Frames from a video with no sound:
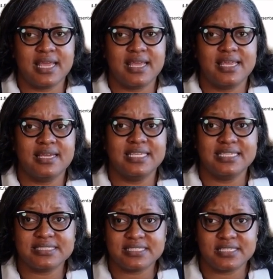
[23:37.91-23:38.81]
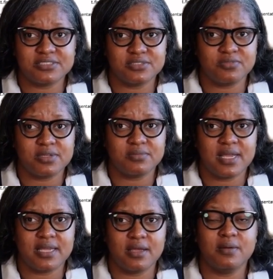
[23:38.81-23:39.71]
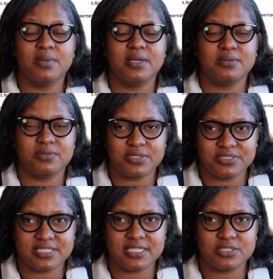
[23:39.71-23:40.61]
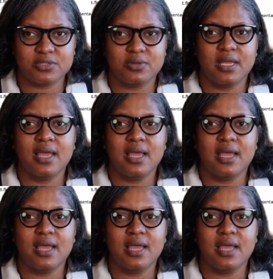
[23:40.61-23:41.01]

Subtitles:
Here is the link to the replay. We look forward to seeing you